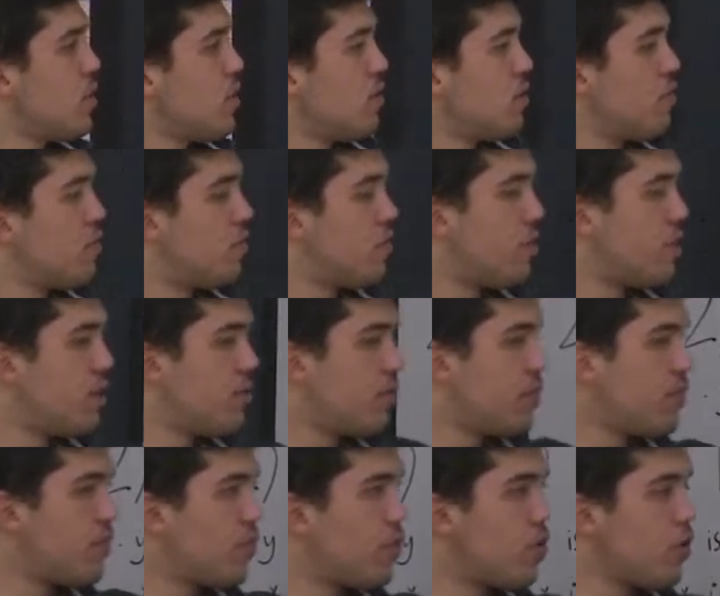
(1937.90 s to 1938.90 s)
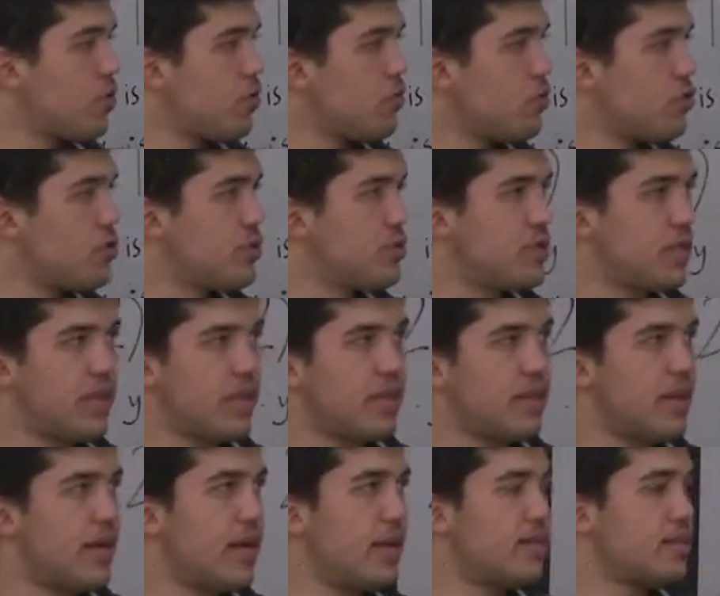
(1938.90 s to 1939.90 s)
For number 4, would you say
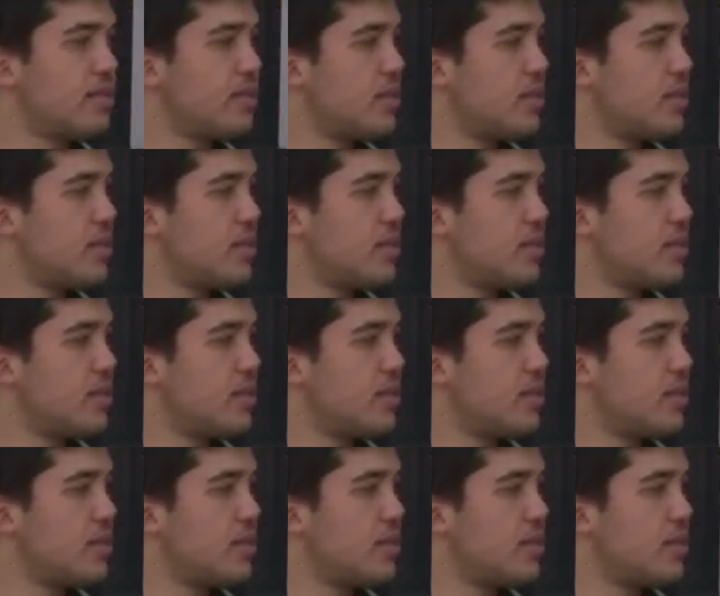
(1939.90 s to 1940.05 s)
that?